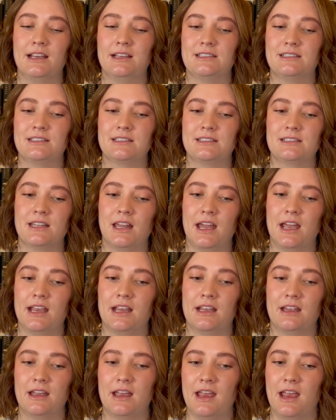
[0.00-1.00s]
It's
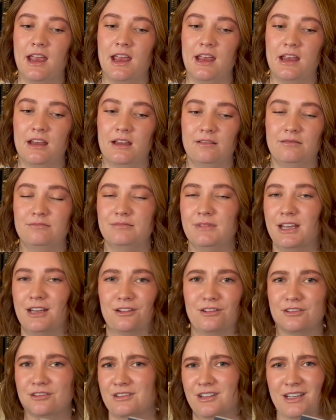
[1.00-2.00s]
like
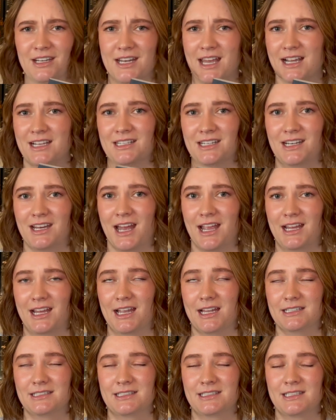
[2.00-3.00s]
interconnected, I
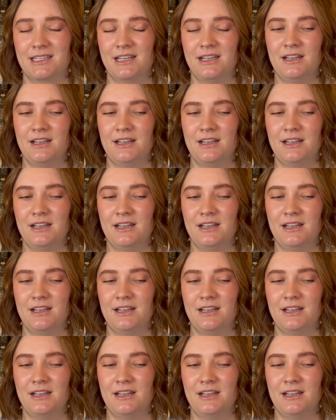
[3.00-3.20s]
guess.